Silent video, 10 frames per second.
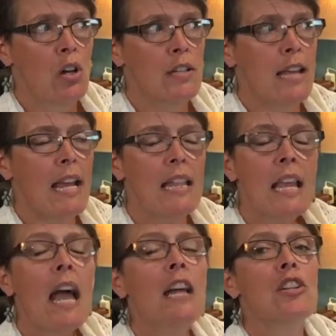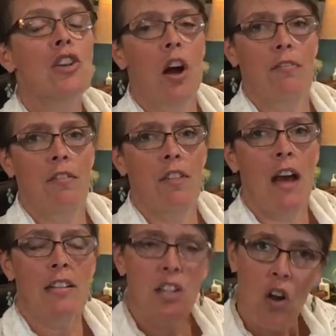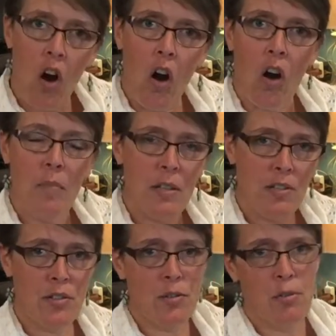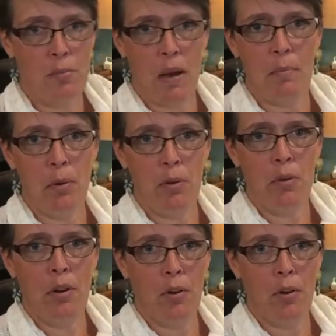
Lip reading: take the edge off of that, to calm and soothe my mood,